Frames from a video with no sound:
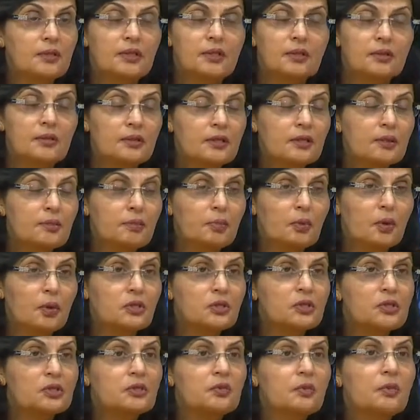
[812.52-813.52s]
the, the
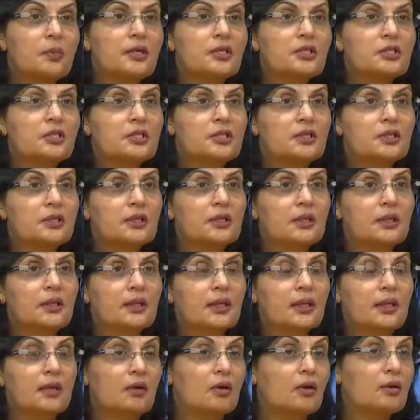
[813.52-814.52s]
importance of which
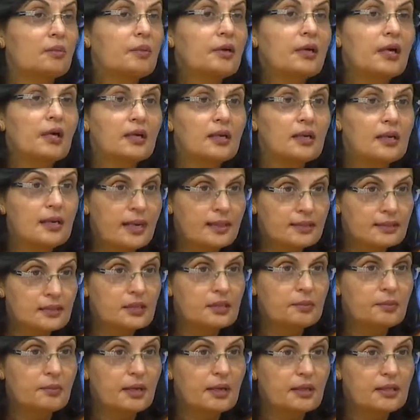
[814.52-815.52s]
cannot be
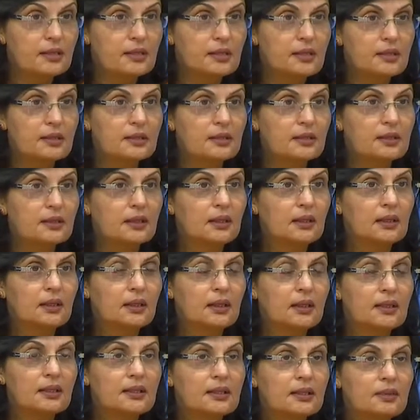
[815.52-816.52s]
underestimated
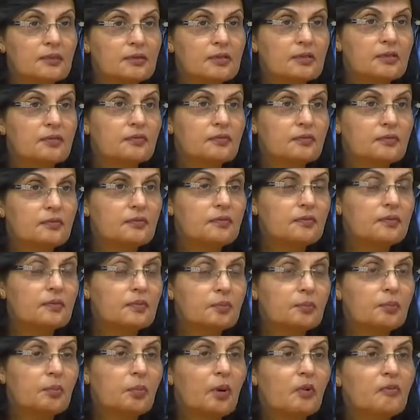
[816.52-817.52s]
in terms of
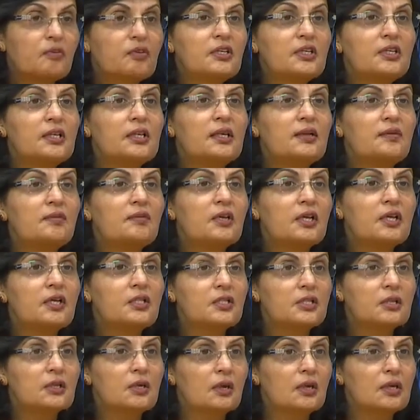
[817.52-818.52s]
poverty
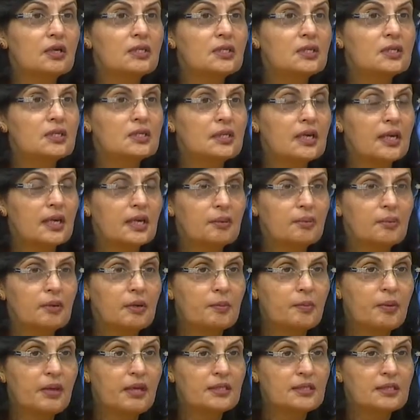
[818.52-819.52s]
alleviation on a
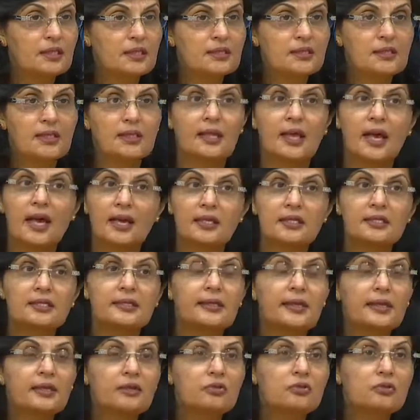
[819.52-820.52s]
sustainable basis, and that
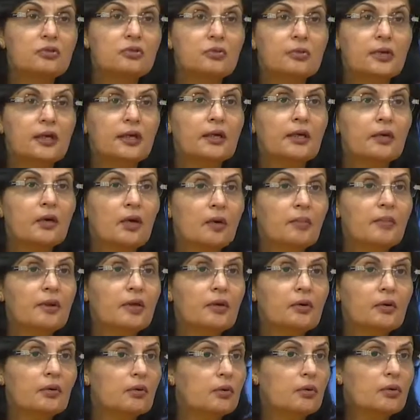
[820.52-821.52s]
is linked to
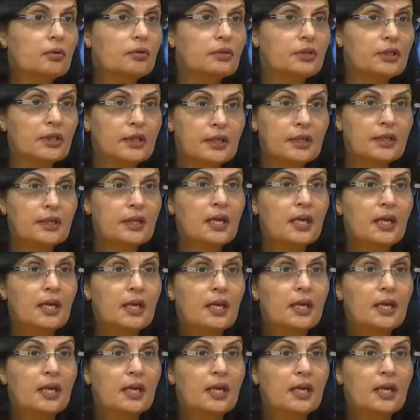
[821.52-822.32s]
economic growth and